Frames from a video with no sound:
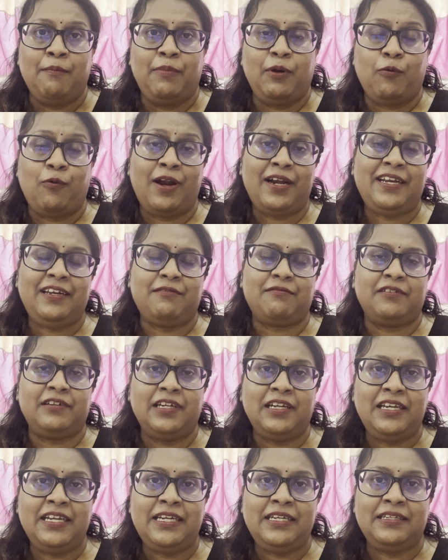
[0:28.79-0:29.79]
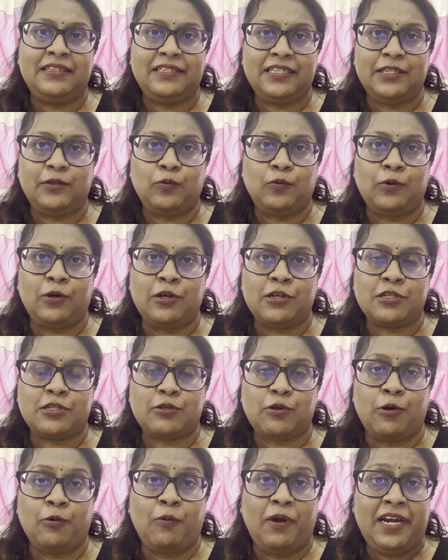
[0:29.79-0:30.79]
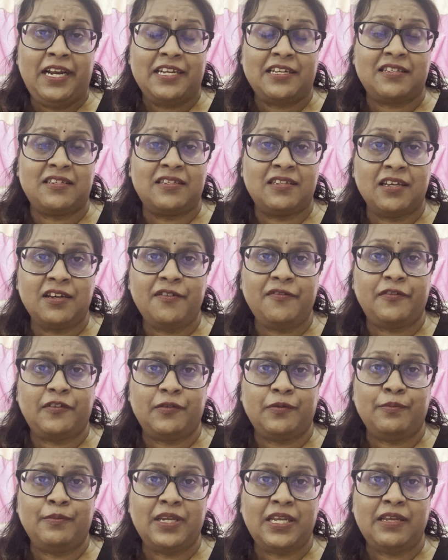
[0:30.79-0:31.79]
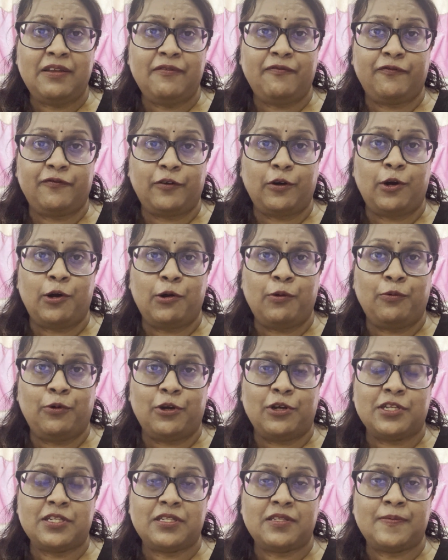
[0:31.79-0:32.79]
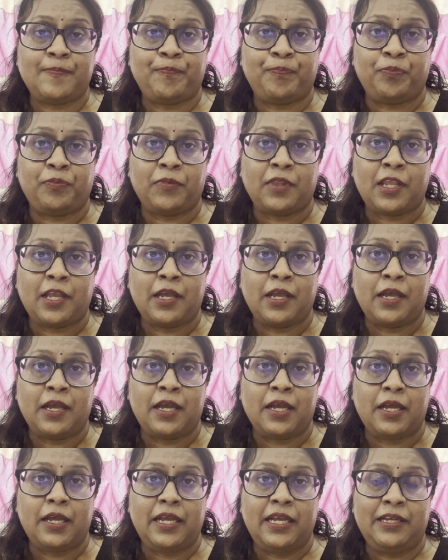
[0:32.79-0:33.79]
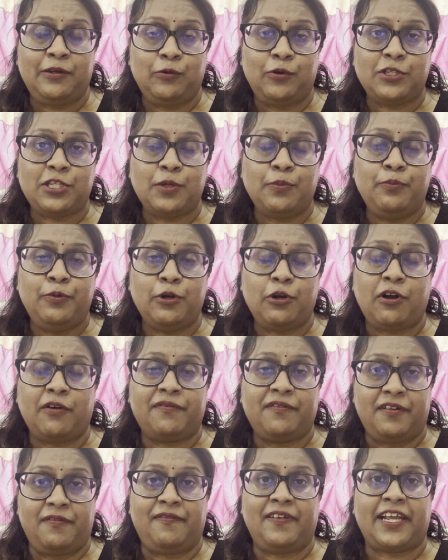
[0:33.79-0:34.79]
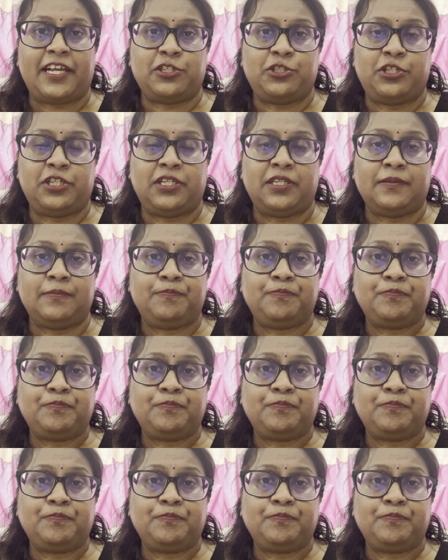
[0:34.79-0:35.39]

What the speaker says: But what it really did was, or what it served me for was, it was a book of reflection.